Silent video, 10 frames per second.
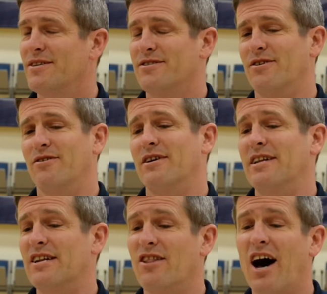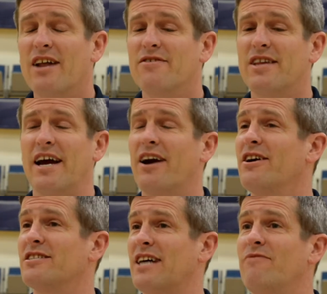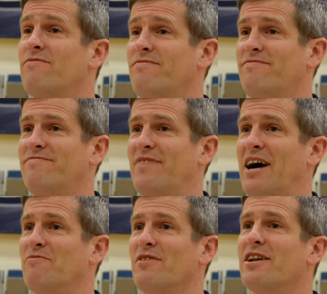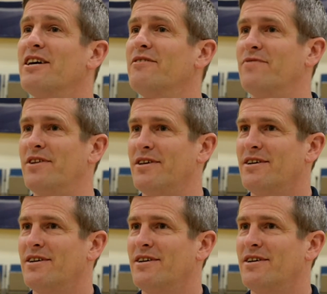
So uh, a lot of the areas I've, I've lived,